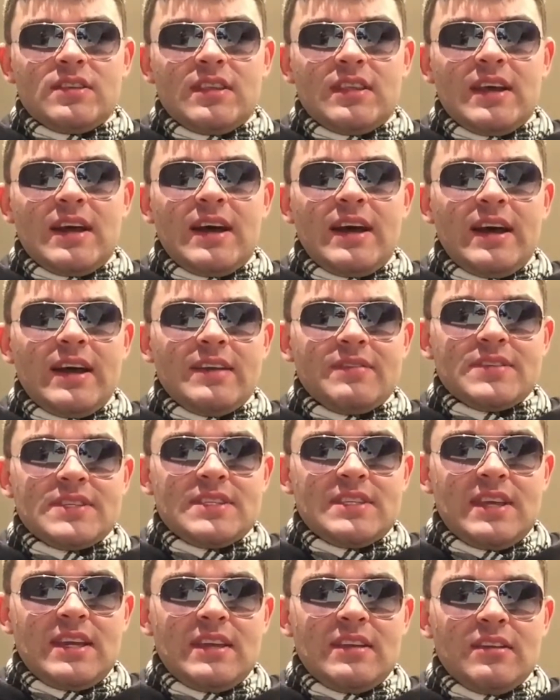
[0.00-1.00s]
that I've
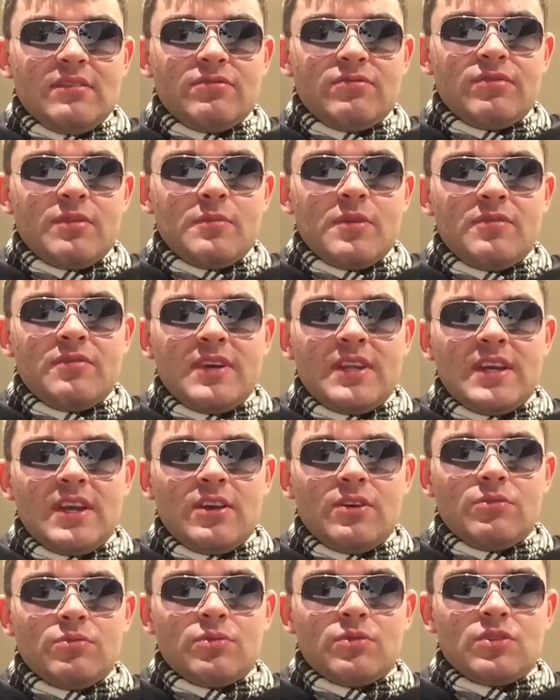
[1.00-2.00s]
seen from a
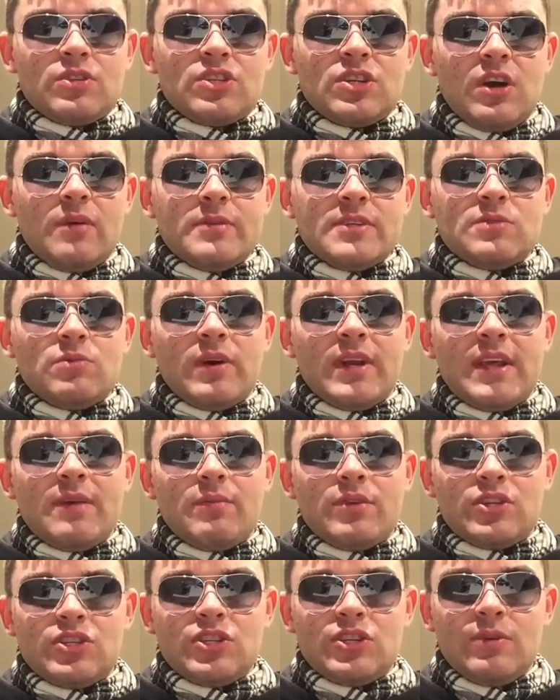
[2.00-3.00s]
video Thomas 1
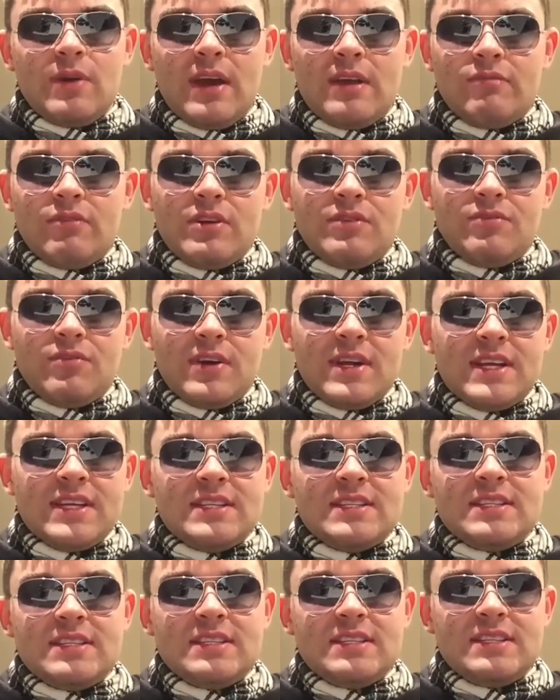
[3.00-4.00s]
Edward 2 Henry 3
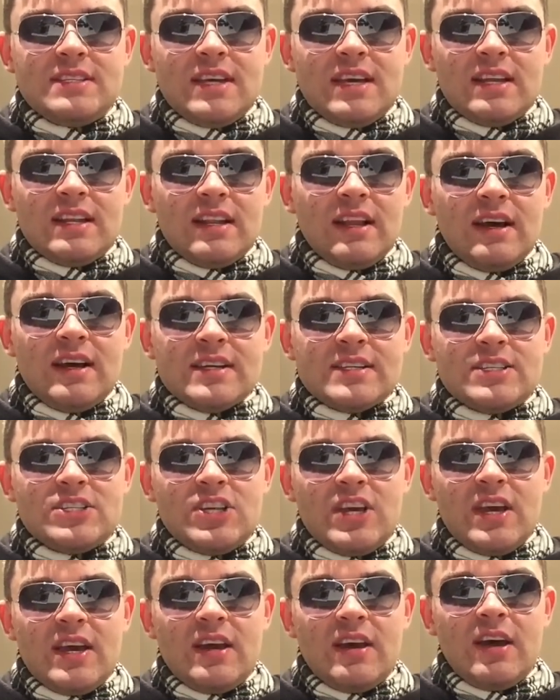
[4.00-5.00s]
did last
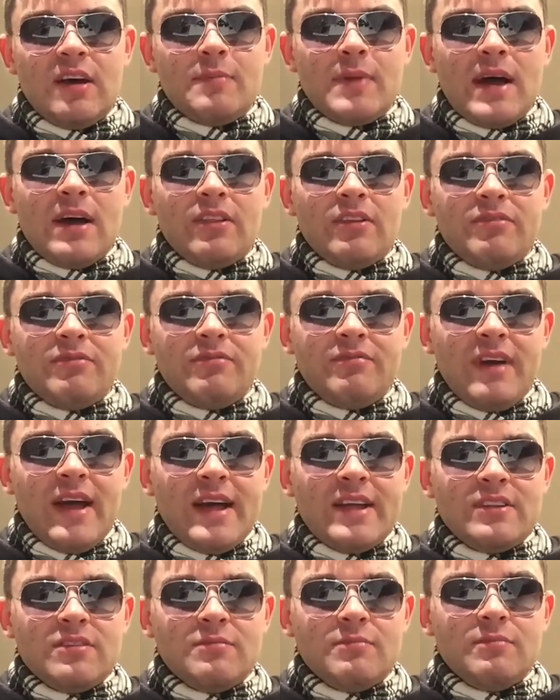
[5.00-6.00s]
year about the
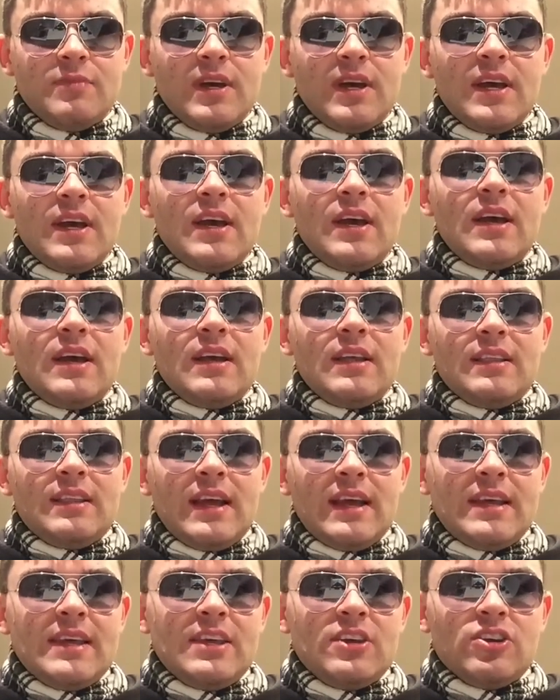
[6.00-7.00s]
fandom,
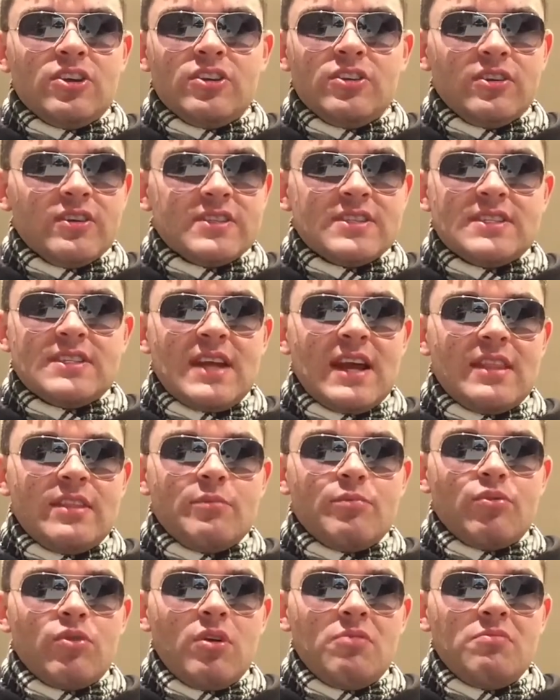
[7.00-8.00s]
that he could not stand the
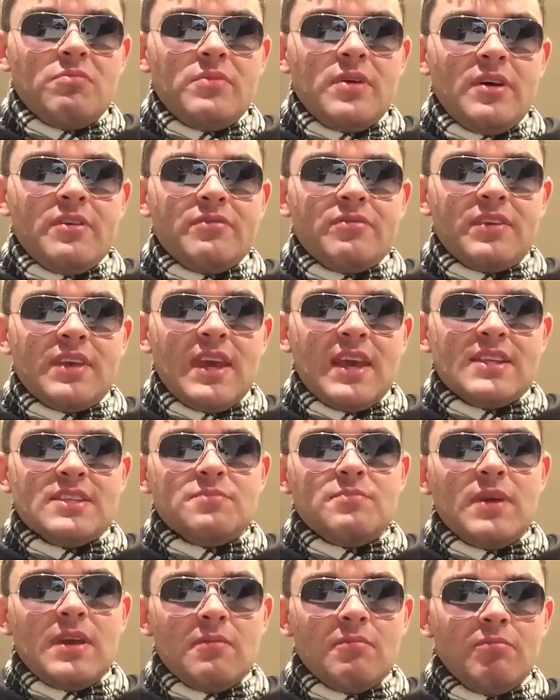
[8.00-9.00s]
problem of kids
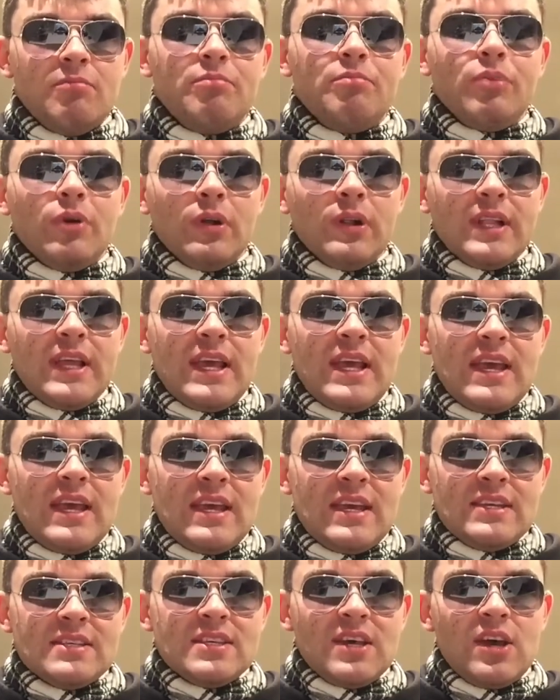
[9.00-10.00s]
being
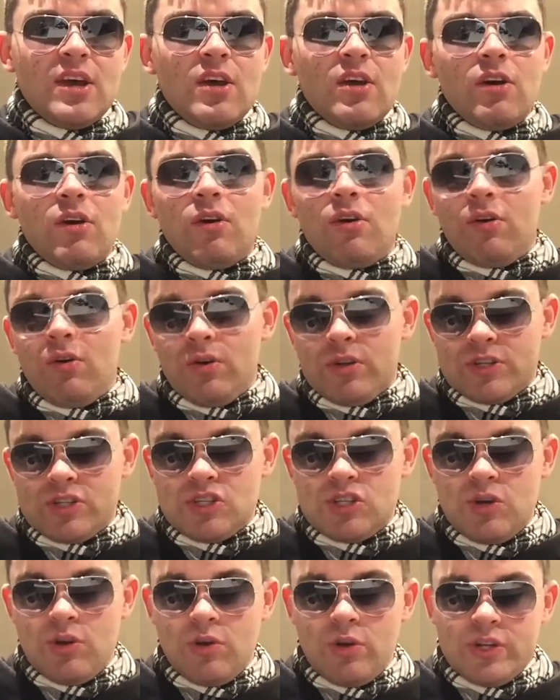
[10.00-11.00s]
bullied or
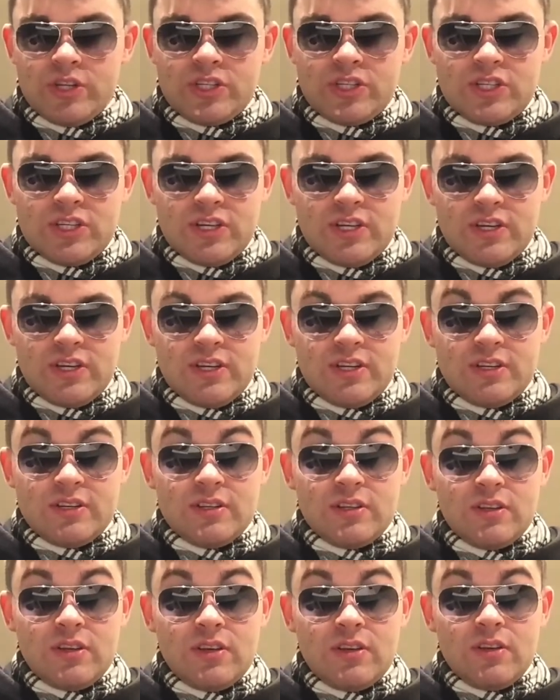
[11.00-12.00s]
tortured
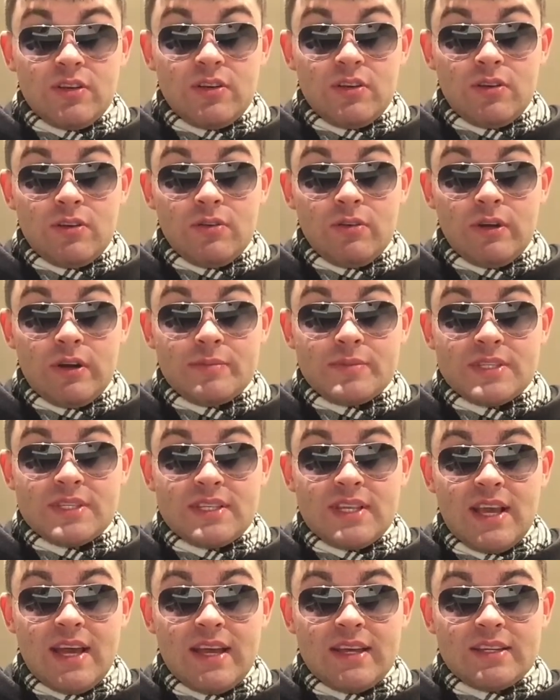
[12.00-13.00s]
or
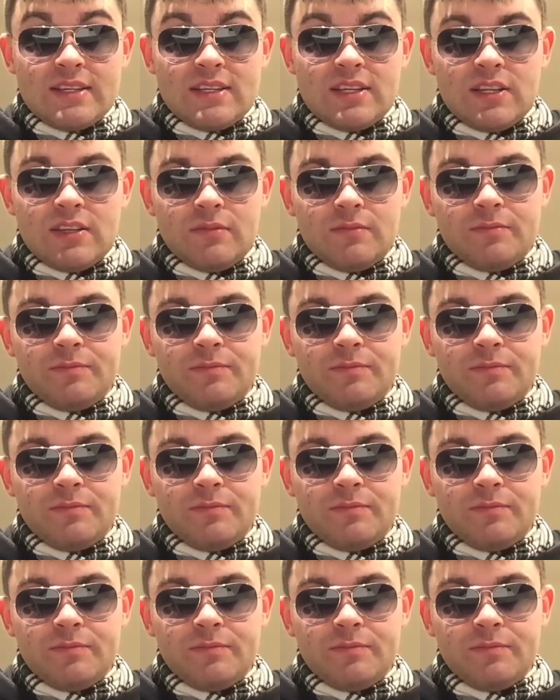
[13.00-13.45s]
upset.